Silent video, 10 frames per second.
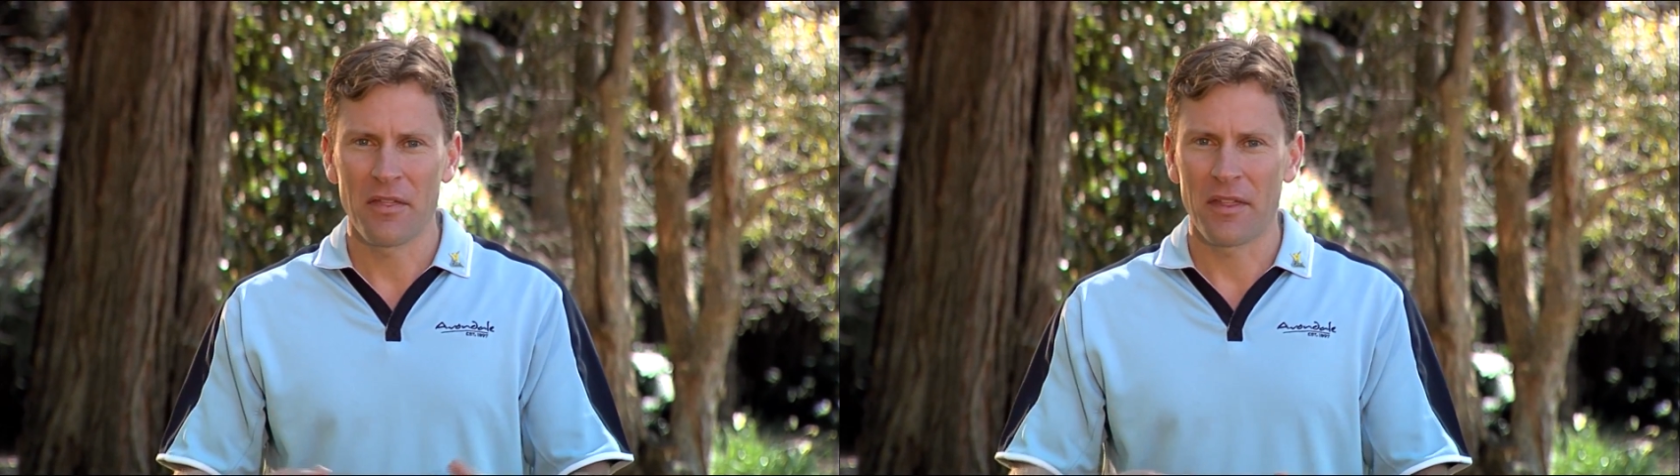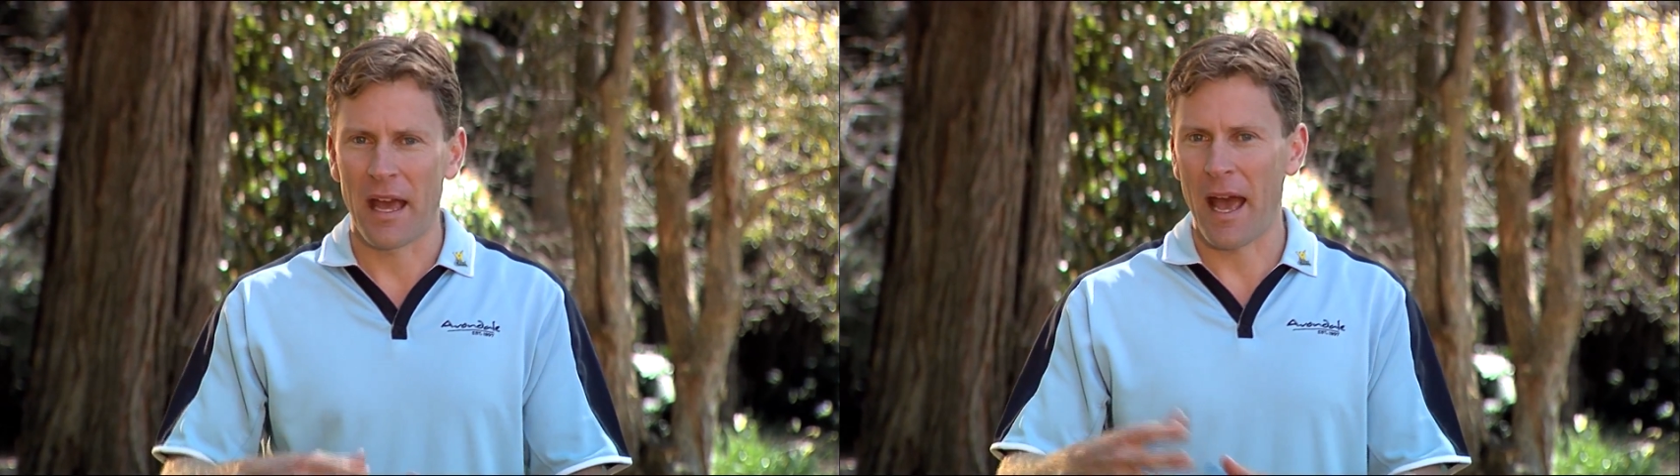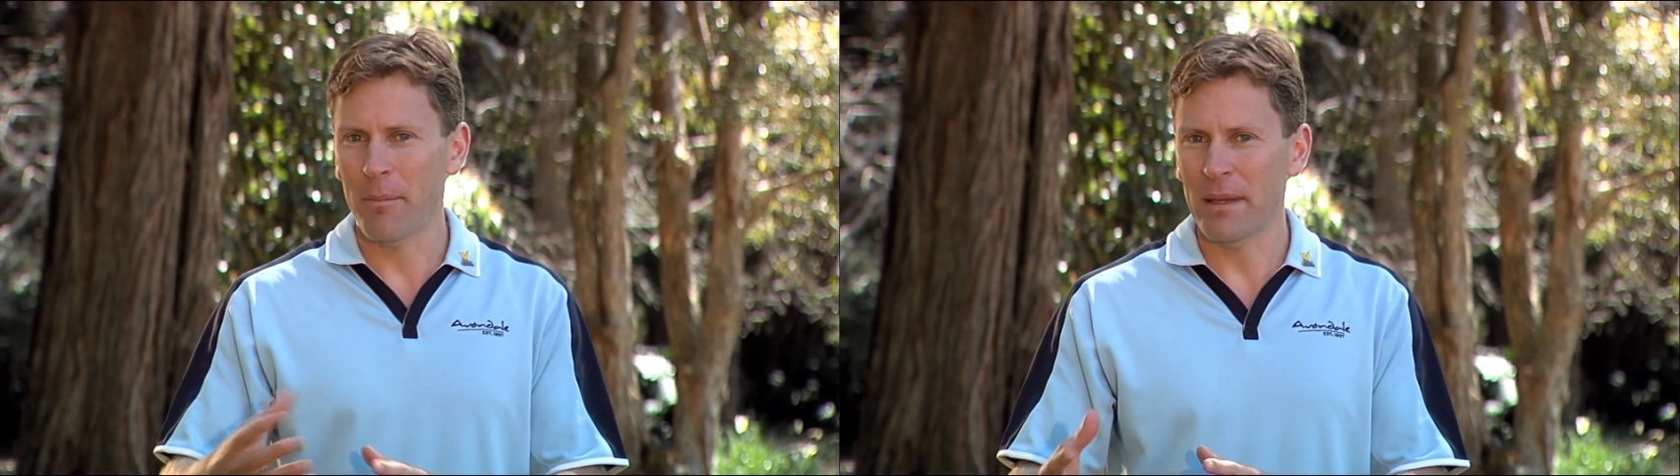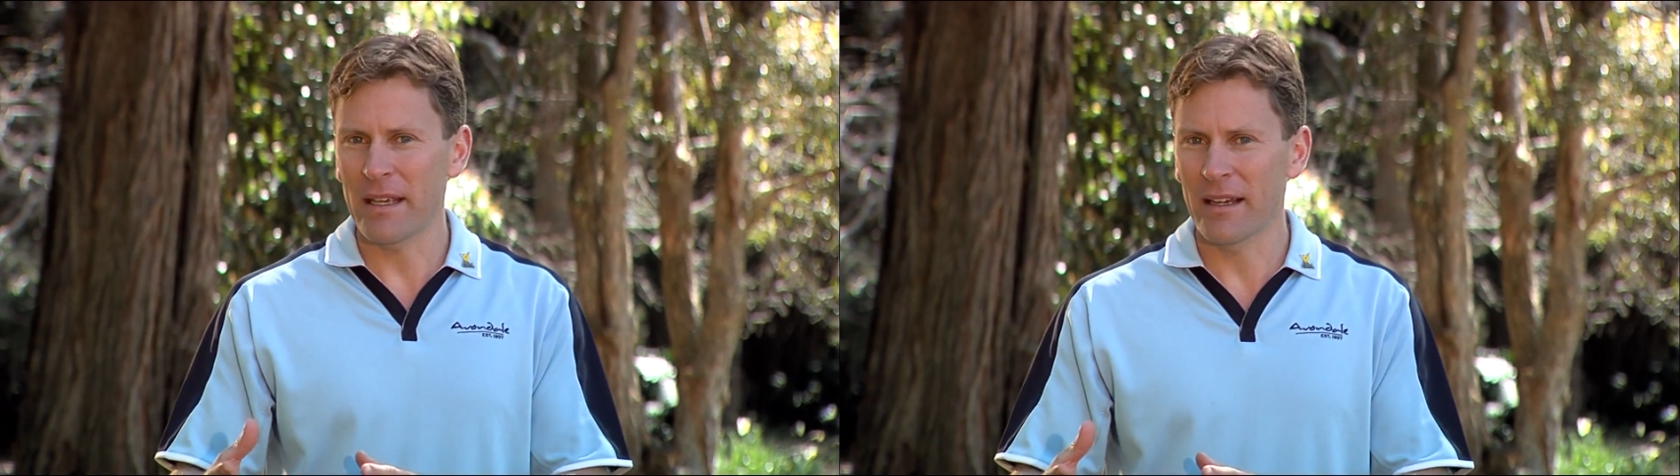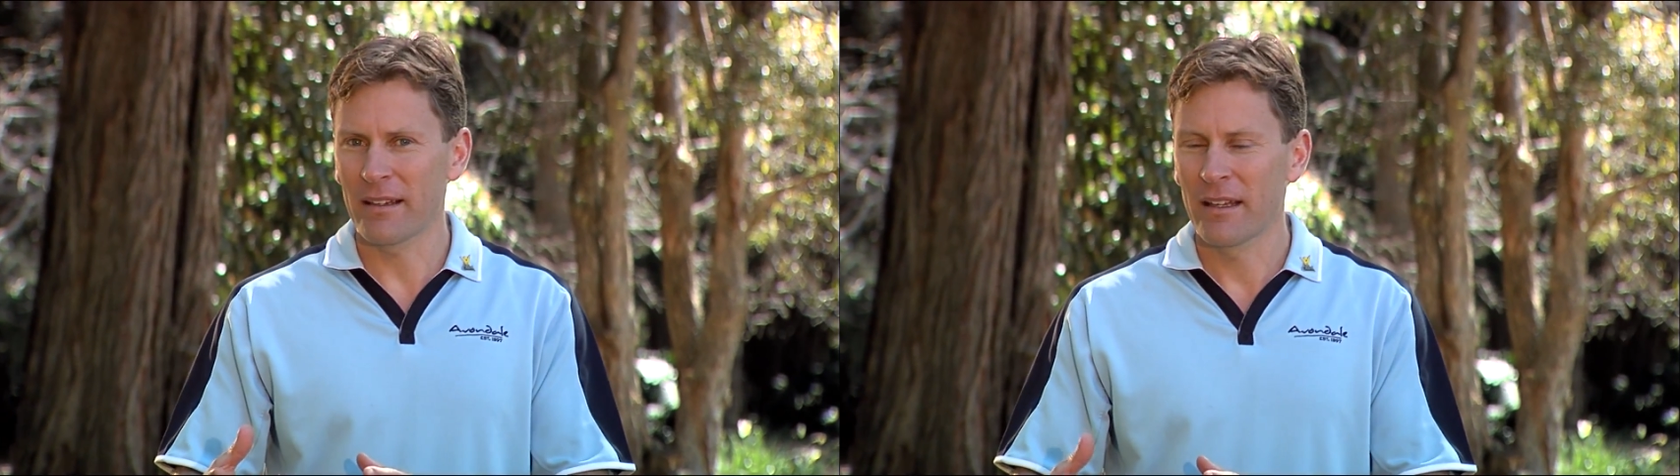the
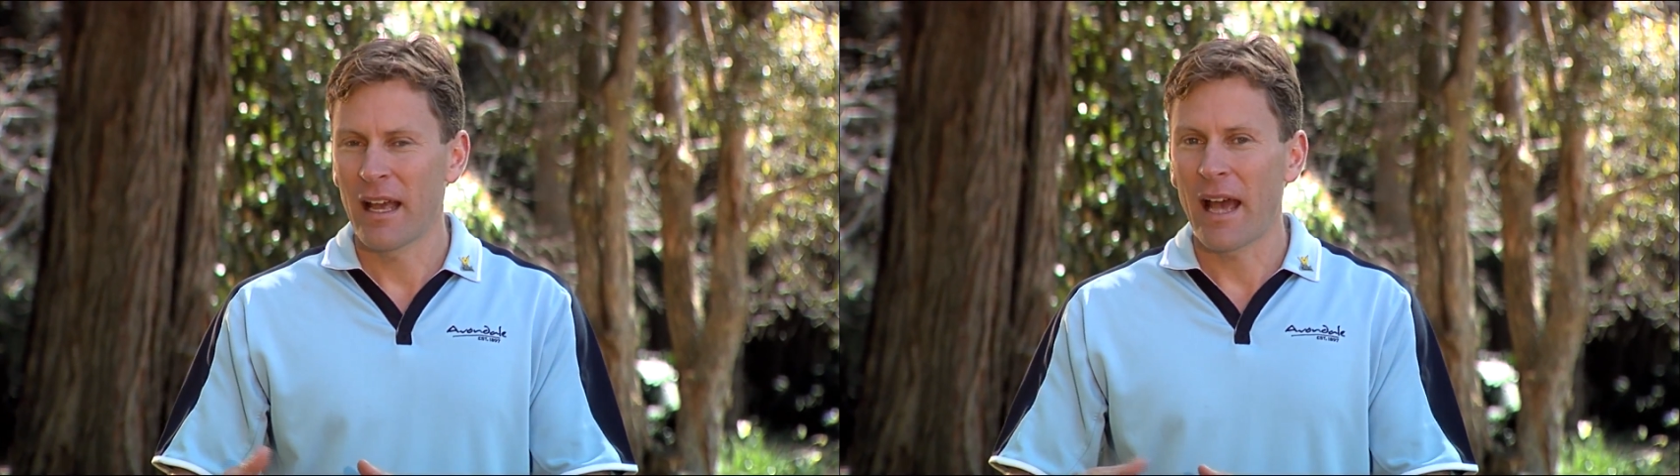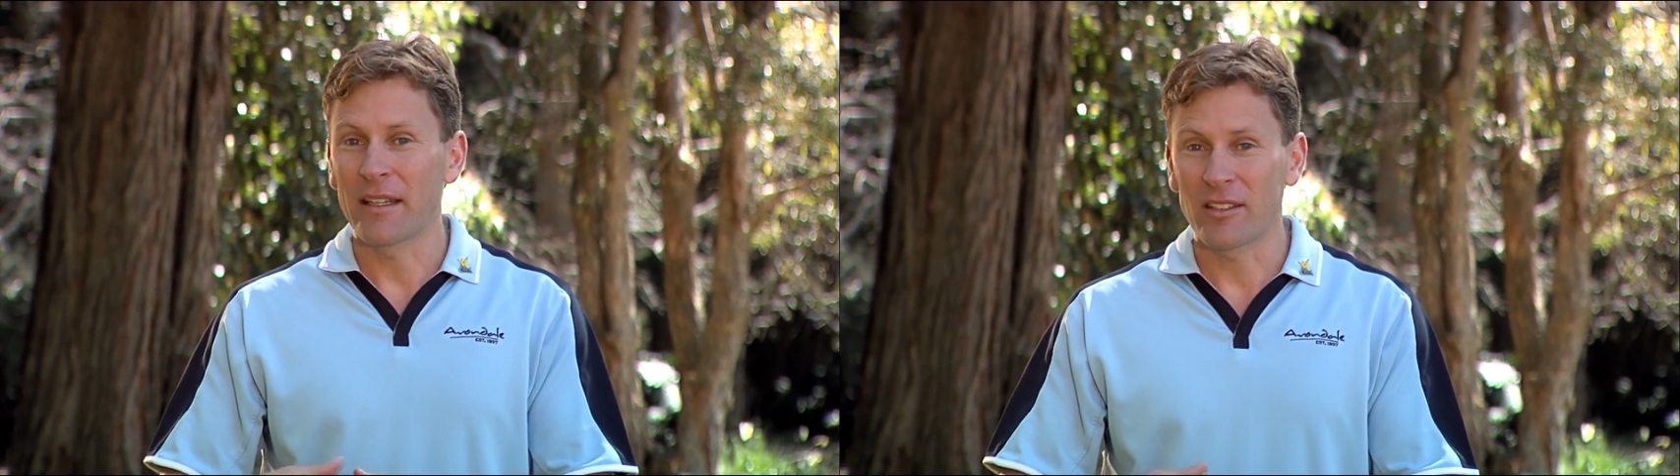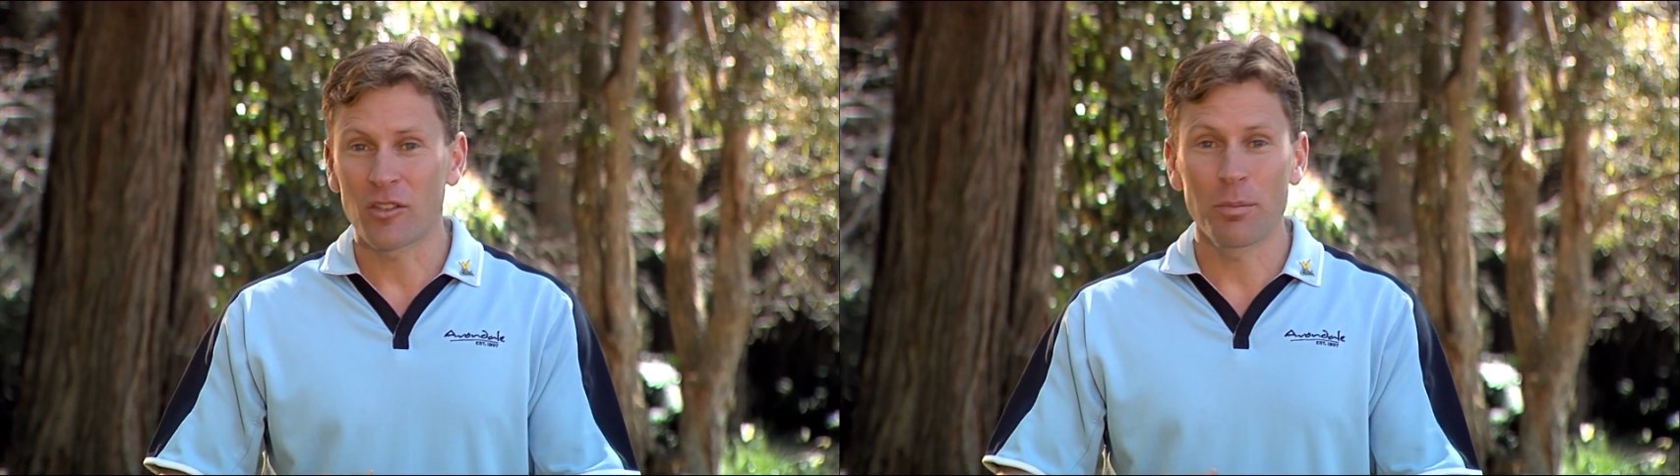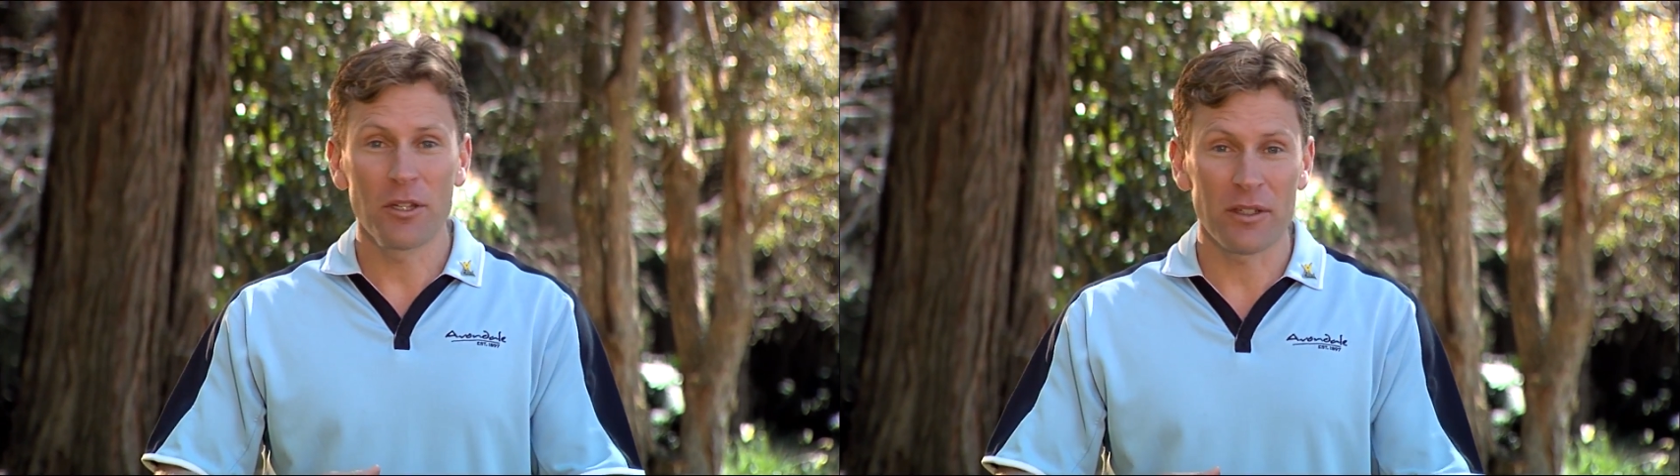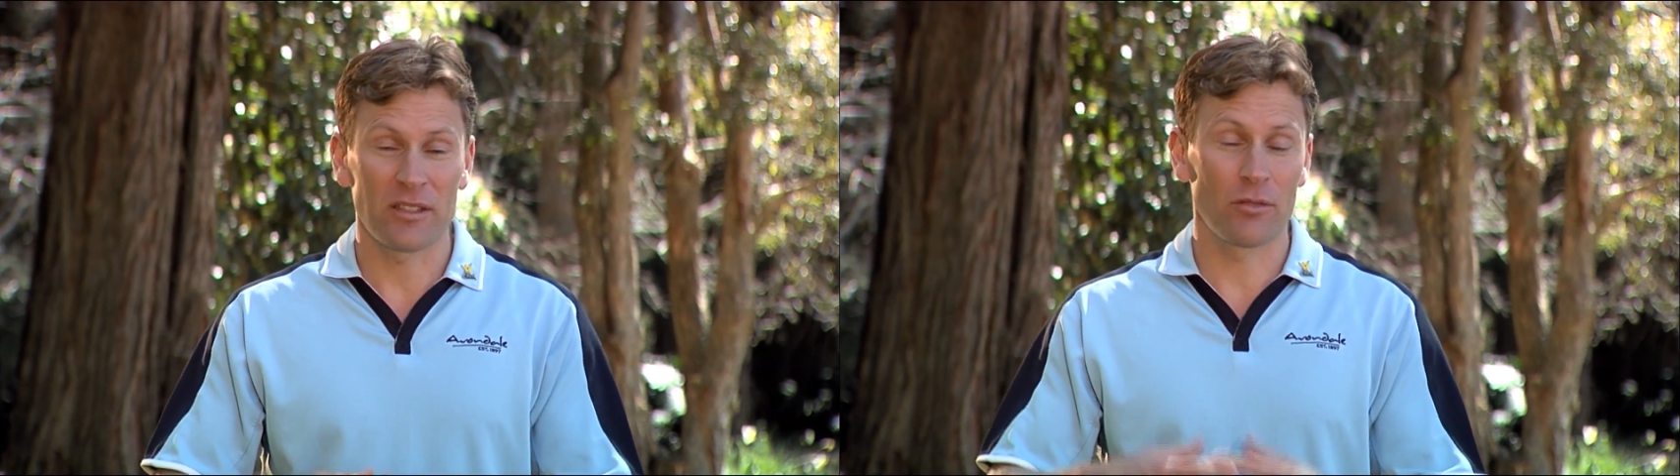happier, and
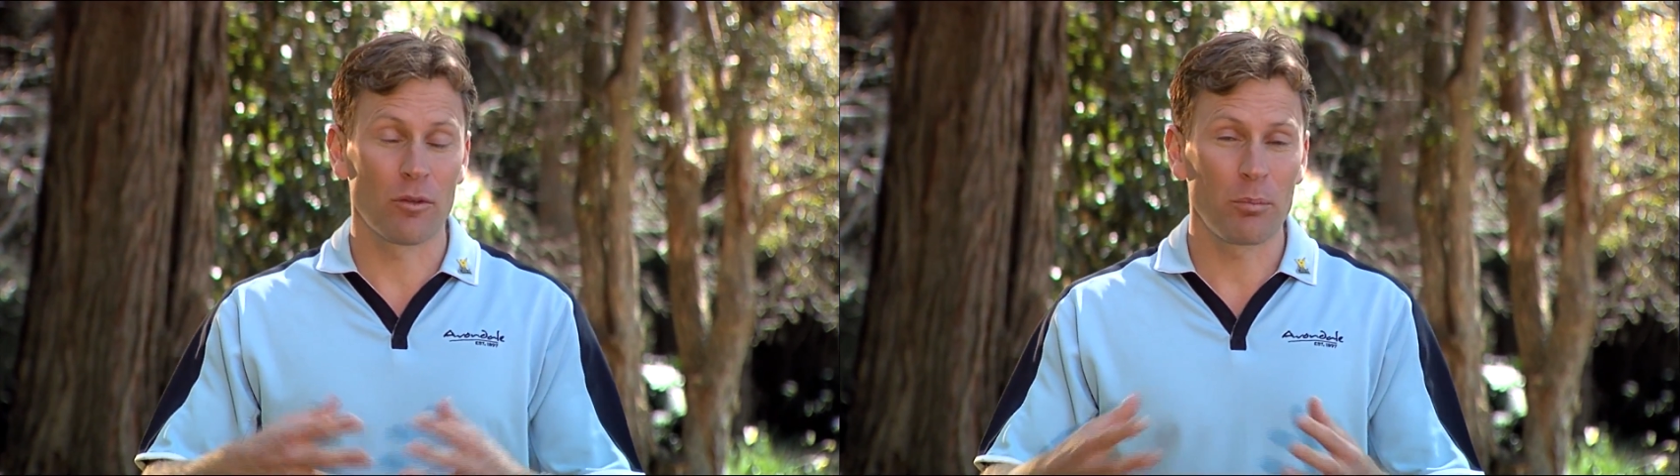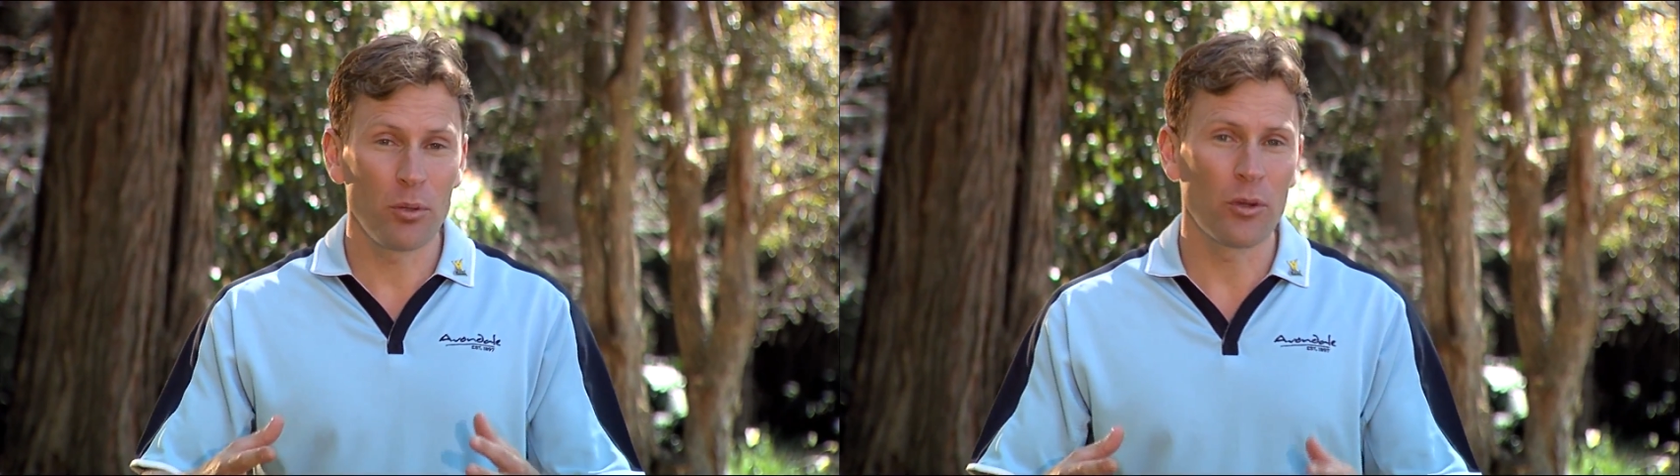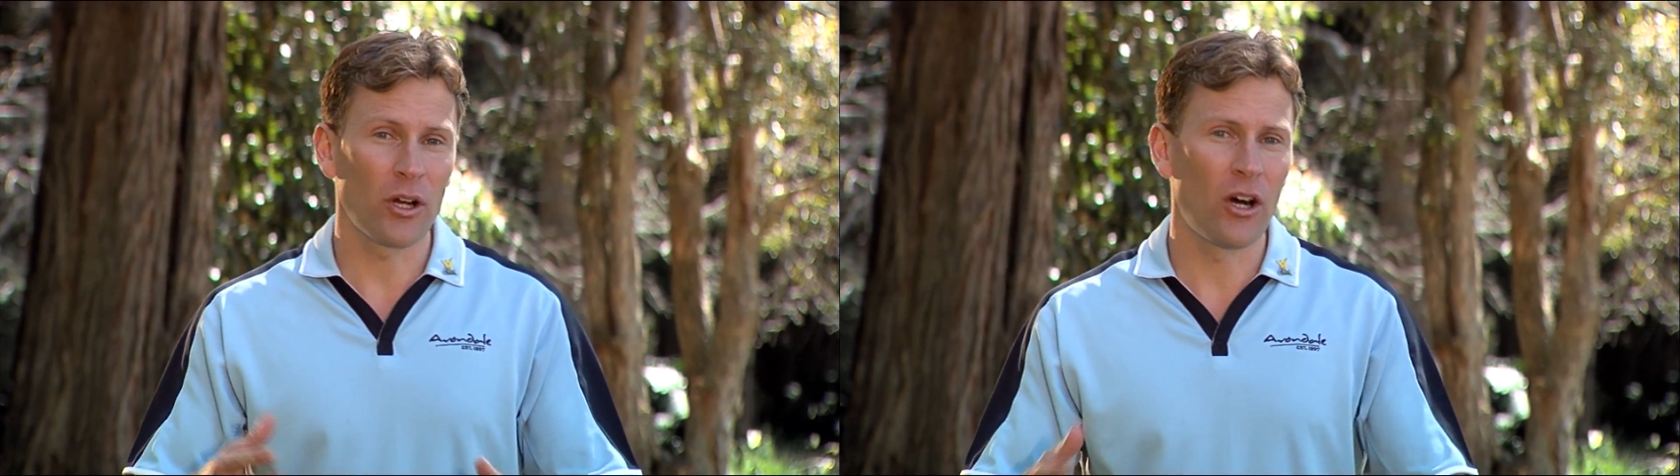experience and report